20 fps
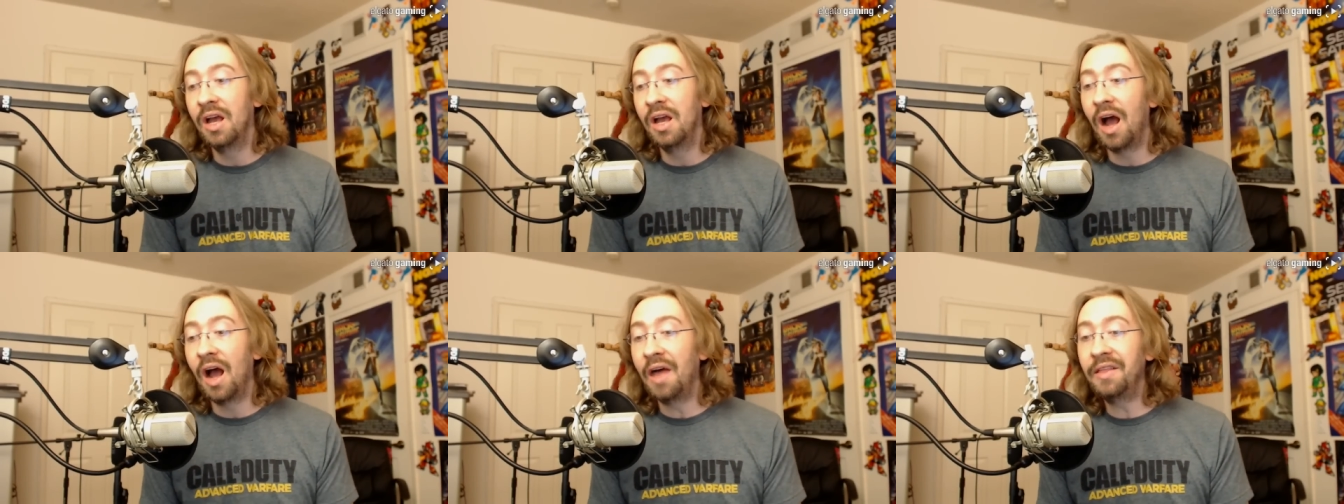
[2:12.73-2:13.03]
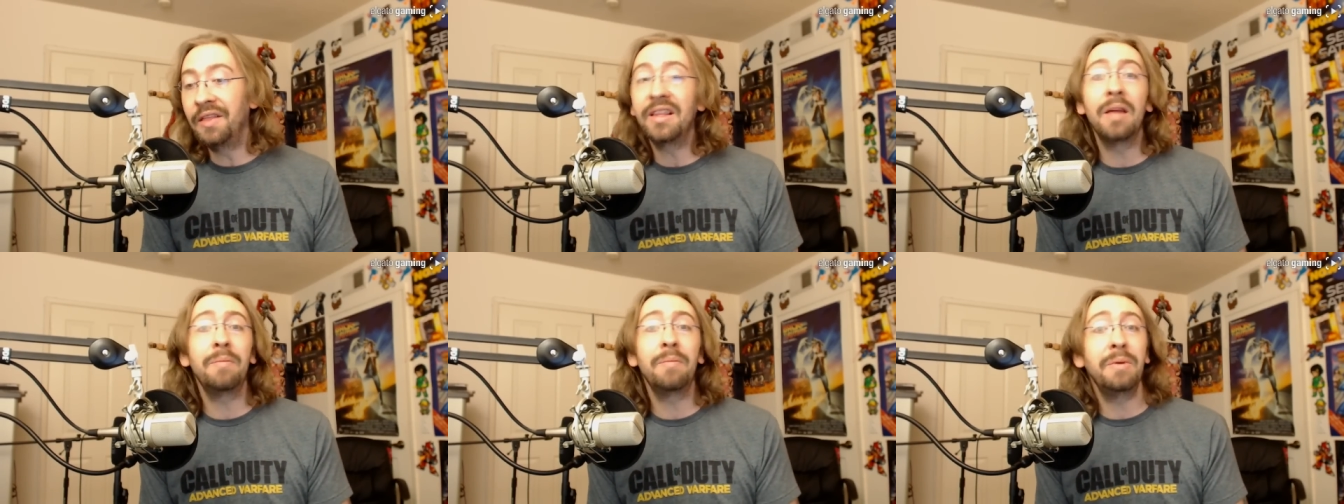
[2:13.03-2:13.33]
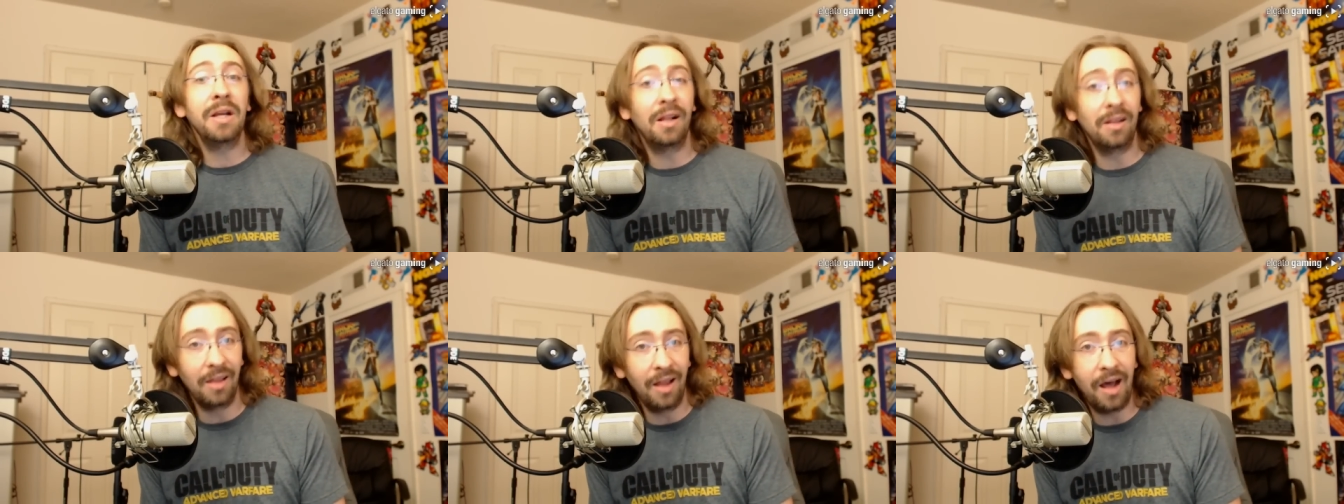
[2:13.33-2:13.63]
I think that'd be
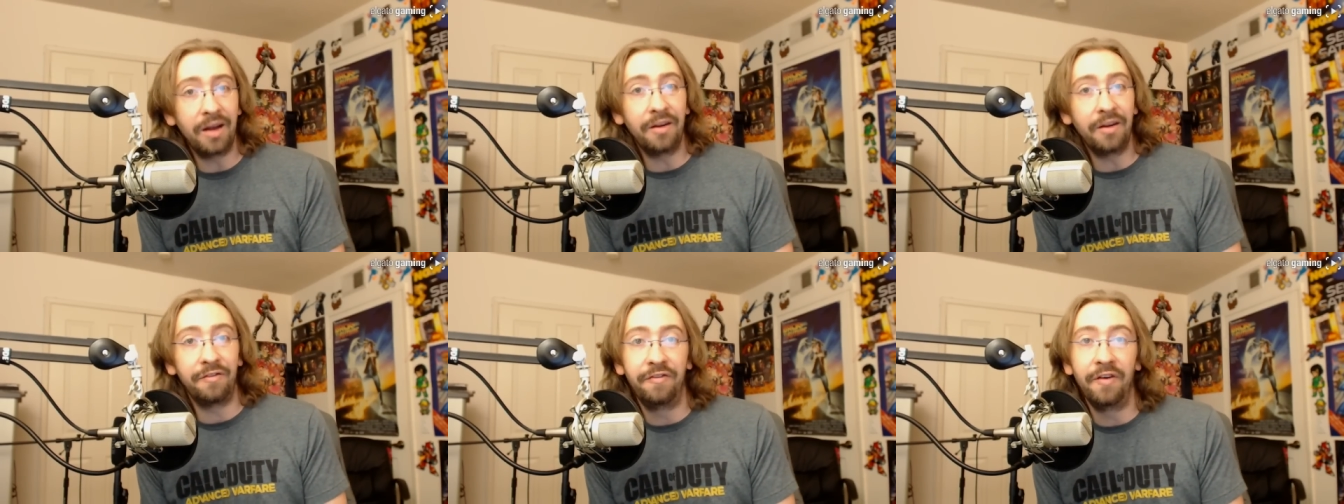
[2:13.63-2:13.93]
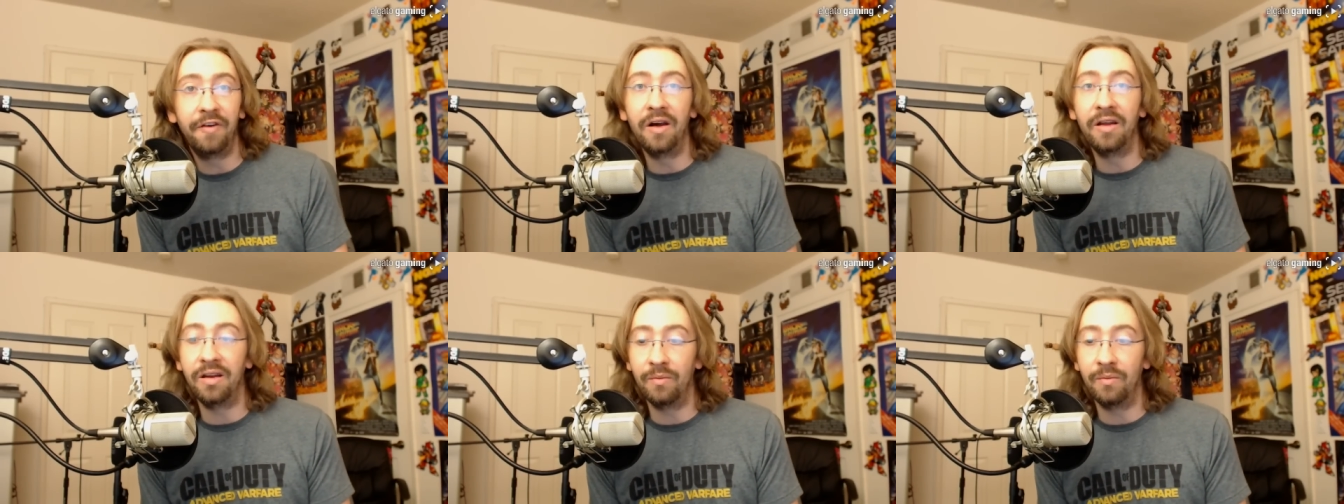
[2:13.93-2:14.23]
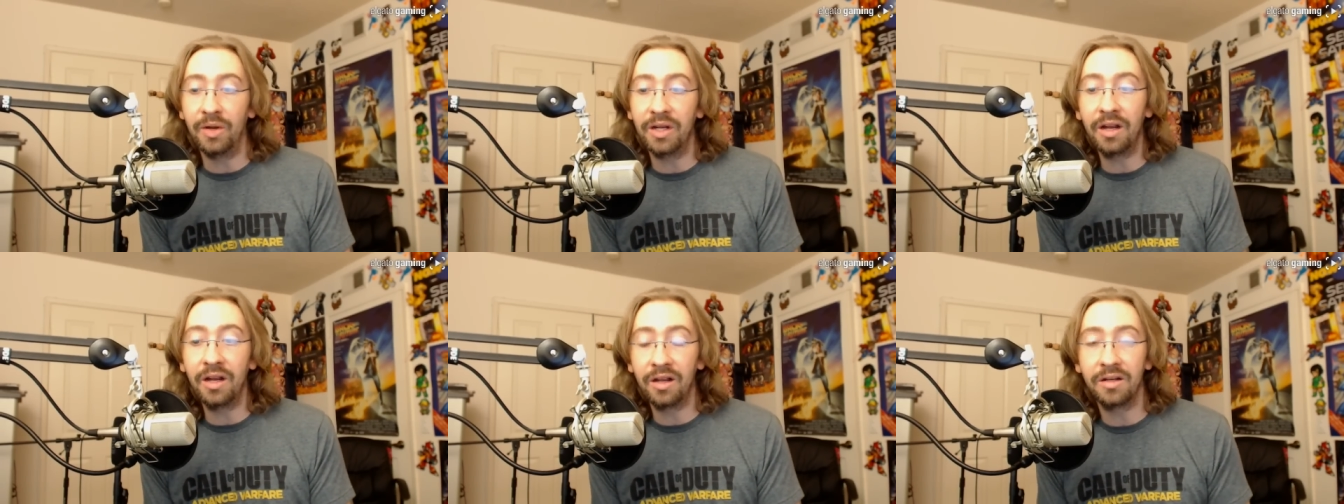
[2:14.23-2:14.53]
a lot of fun, and we
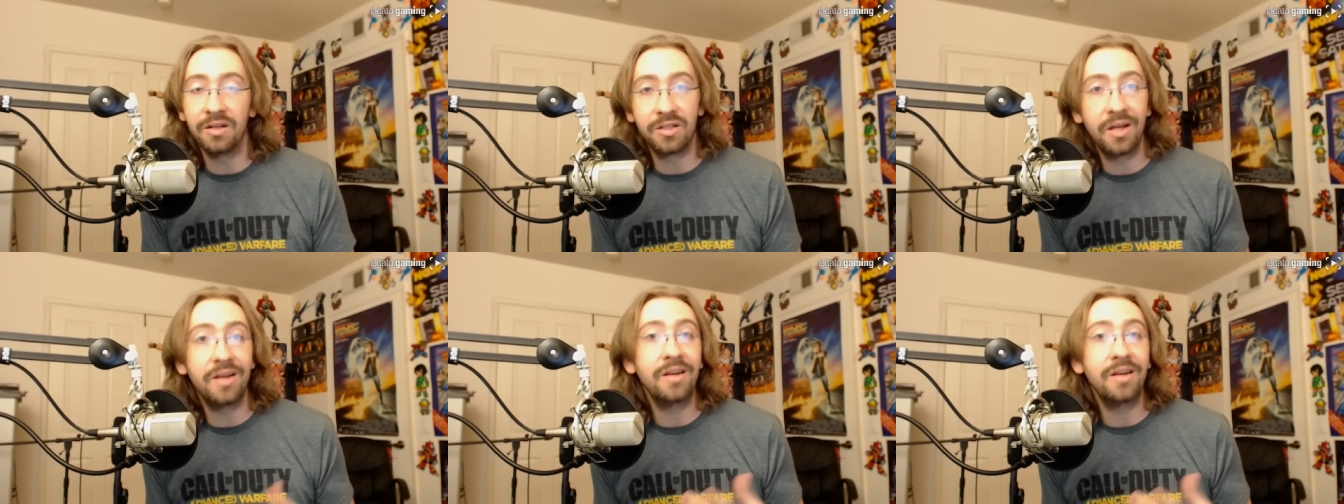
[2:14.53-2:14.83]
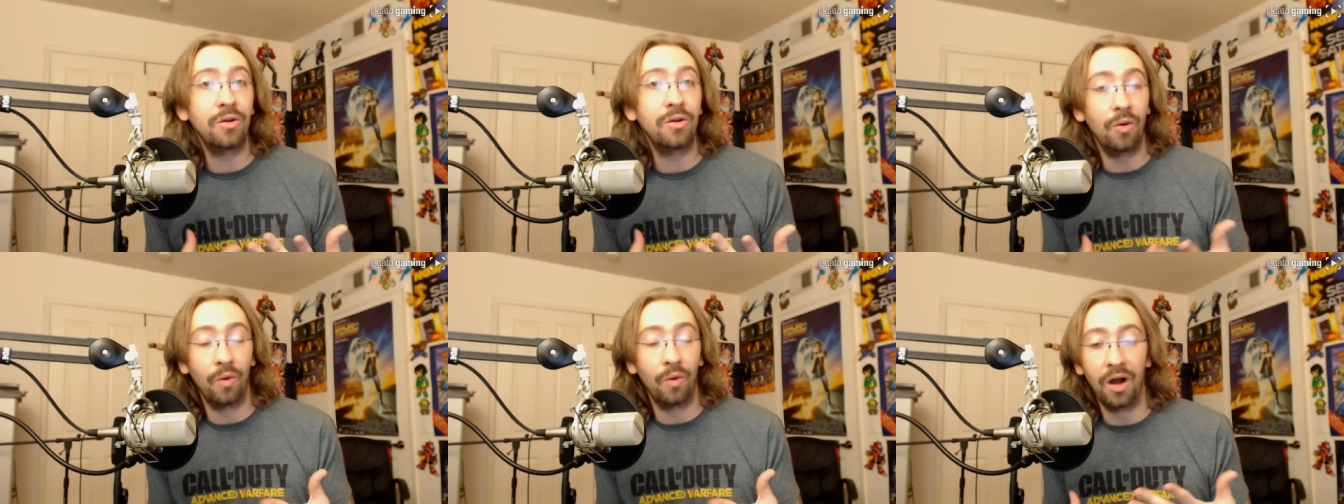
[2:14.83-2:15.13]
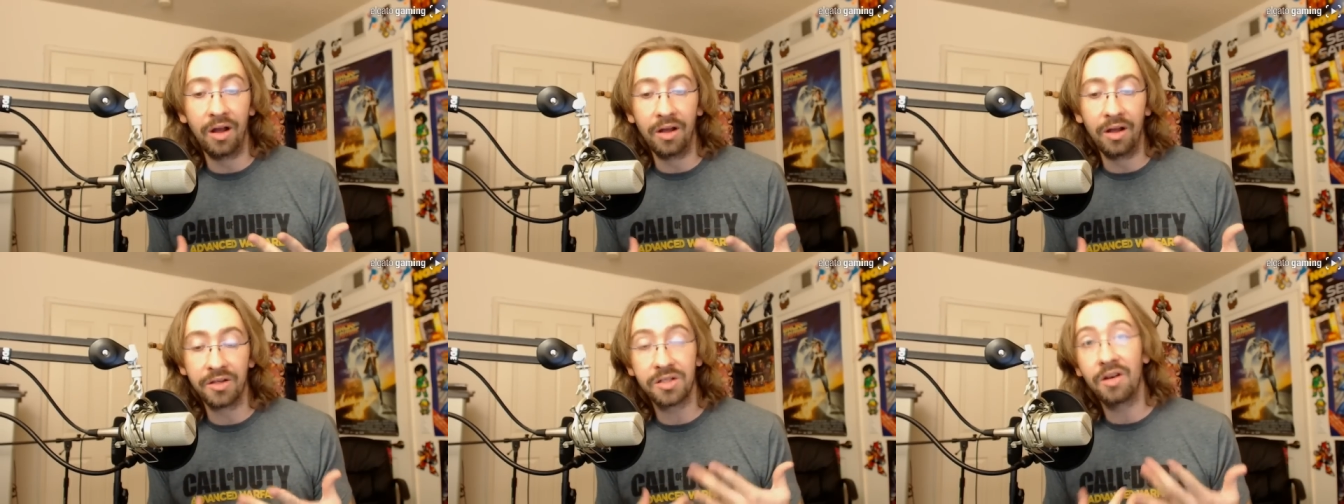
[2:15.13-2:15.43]
can continue
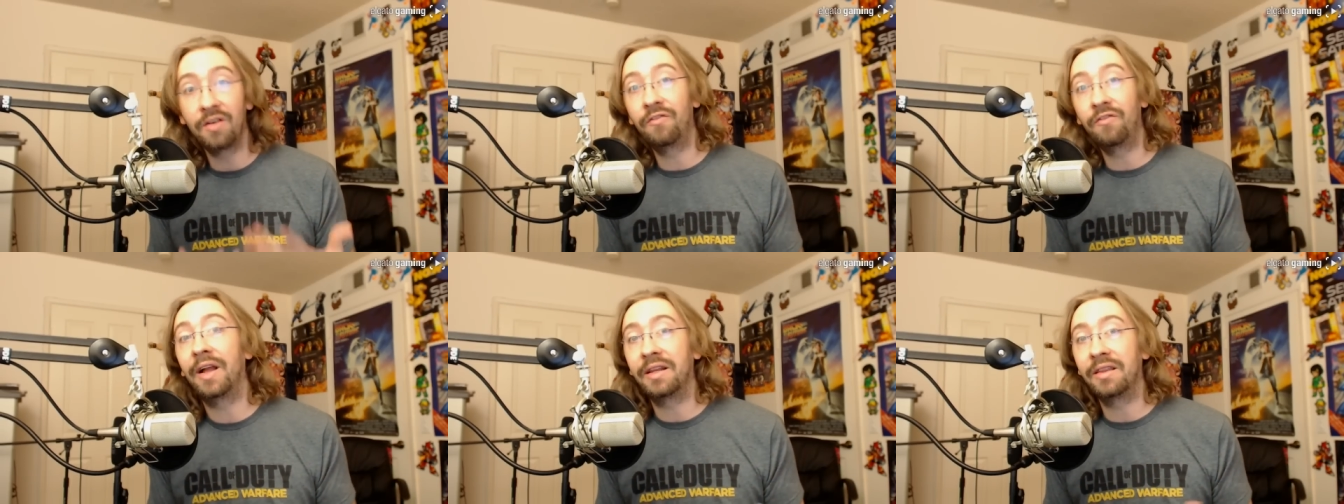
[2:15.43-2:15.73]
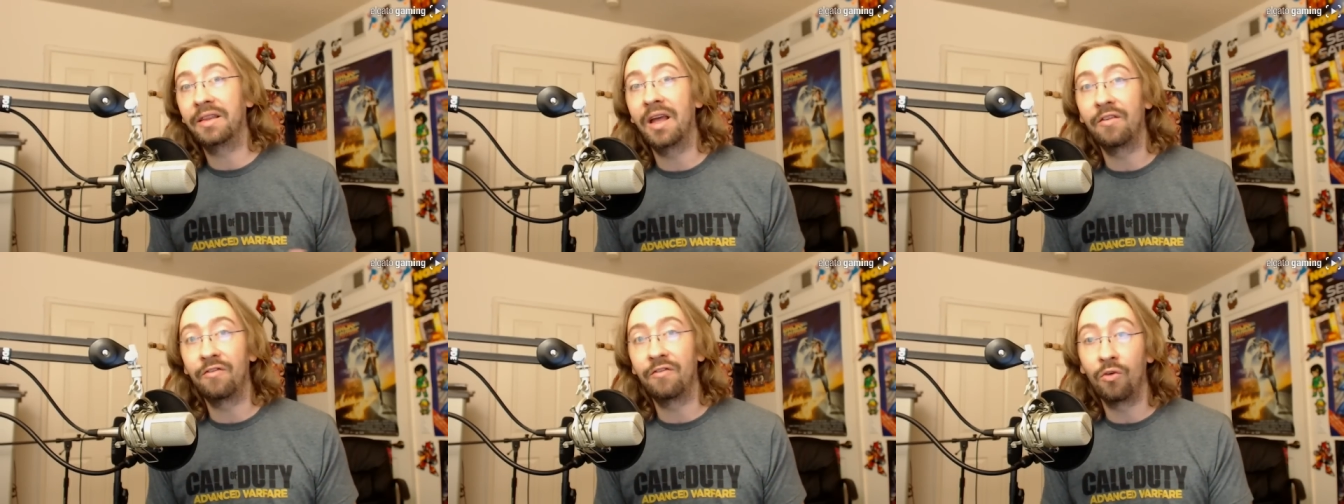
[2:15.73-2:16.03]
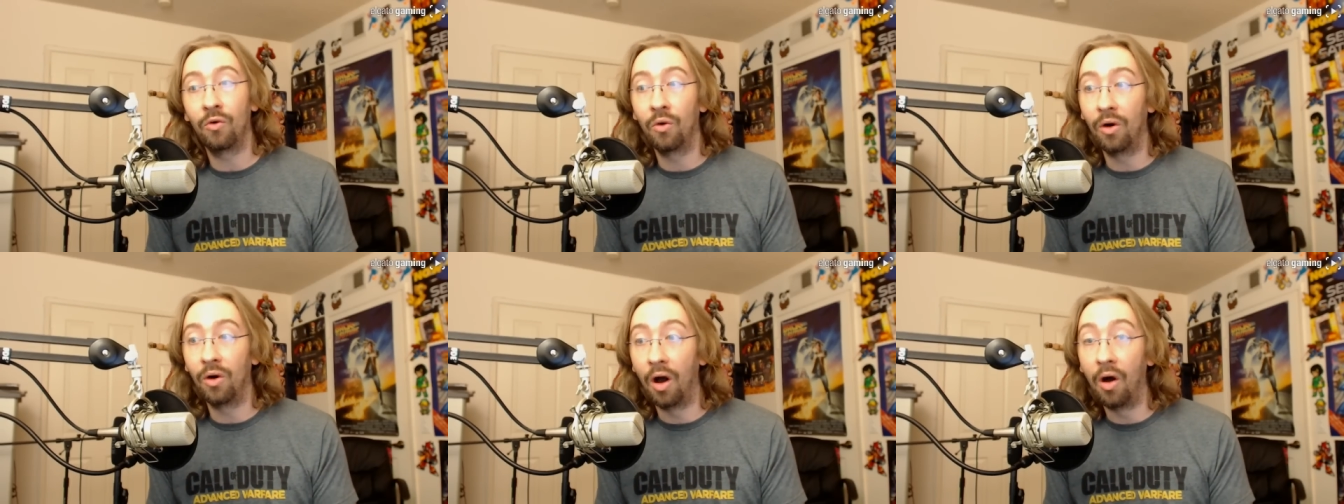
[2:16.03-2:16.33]
stuff like that
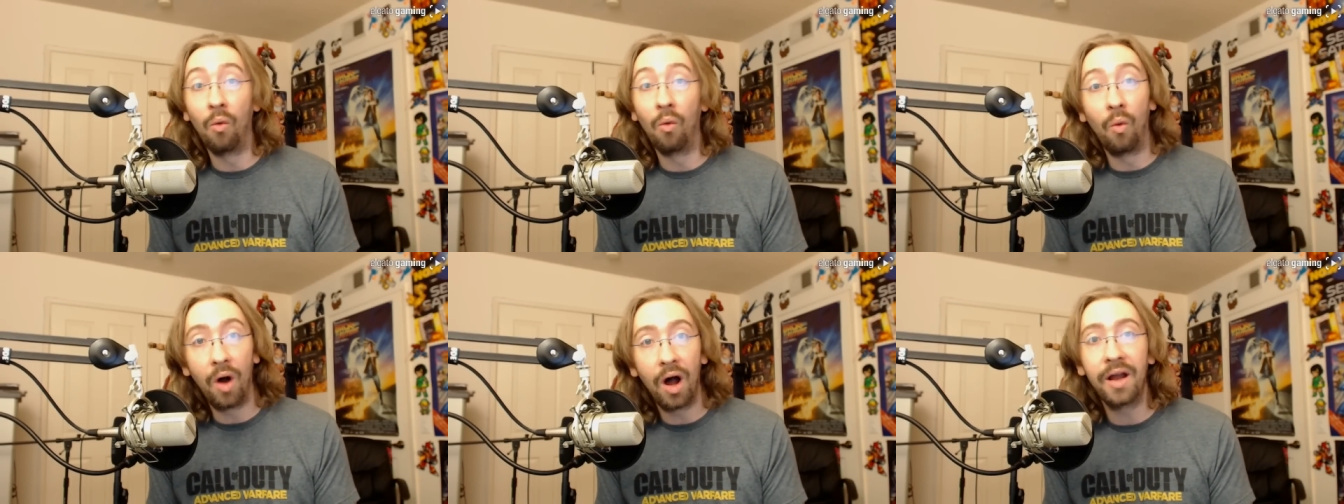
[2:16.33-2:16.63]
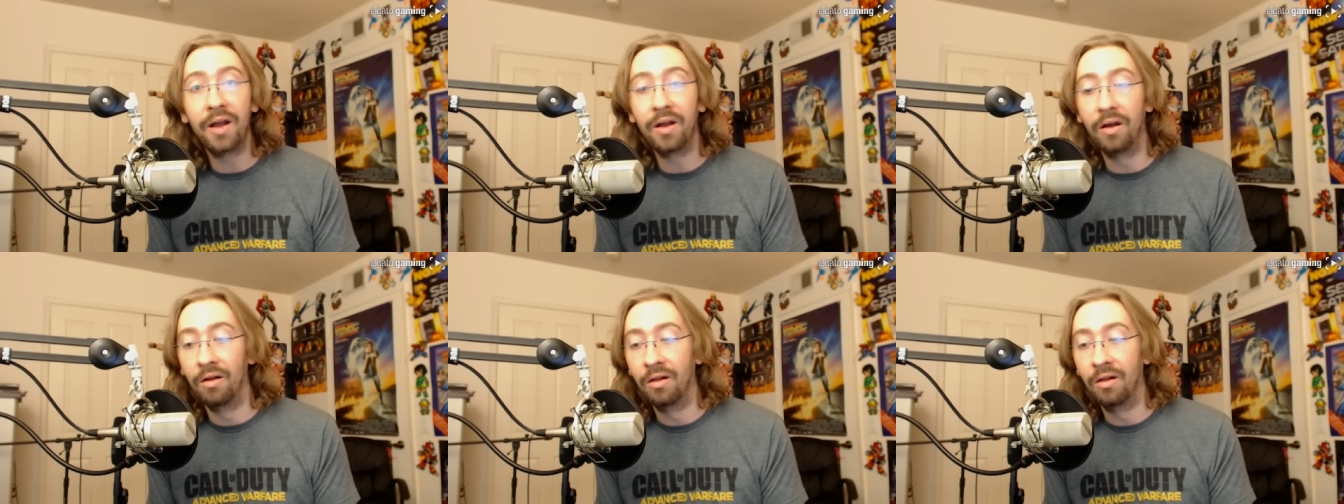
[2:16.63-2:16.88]
for a while.